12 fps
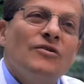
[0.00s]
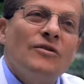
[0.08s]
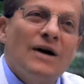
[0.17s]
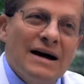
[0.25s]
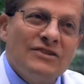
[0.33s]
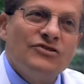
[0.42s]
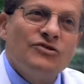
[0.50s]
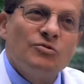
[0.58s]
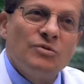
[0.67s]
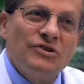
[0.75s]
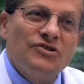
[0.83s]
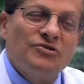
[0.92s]
less
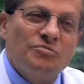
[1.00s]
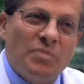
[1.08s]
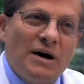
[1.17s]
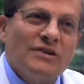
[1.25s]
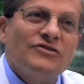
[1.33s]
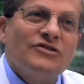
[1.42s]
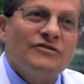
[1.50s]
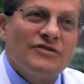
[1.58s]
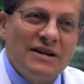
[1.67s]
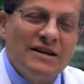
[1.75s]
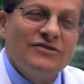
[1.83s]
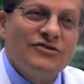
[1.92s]
responsive
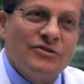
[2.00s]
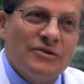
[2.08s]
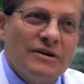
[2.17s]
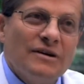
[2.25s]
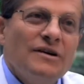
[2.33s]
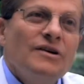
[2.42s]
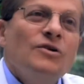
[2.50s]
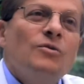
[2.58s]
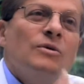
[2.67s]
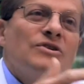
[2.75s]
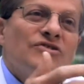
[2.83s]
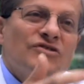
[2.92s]
to insulin,
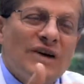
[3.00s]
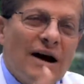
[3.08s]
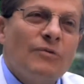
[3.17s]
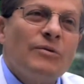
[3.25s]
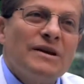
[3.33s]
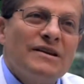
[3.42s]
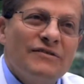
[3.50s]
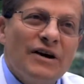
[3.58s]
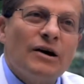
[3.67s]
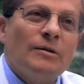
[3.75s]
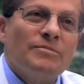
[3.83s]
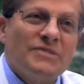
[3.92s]
which is how we
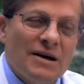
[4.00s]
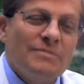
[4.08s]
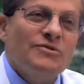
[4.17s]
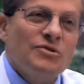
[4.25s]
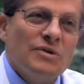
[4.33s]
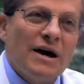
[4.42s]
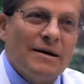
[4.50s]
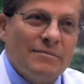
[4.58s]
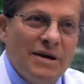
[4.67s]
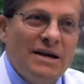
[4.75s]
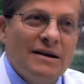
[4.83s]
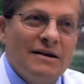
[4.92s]
develop type 2
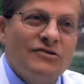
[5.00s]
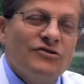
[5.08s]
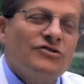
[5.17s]
diabetes.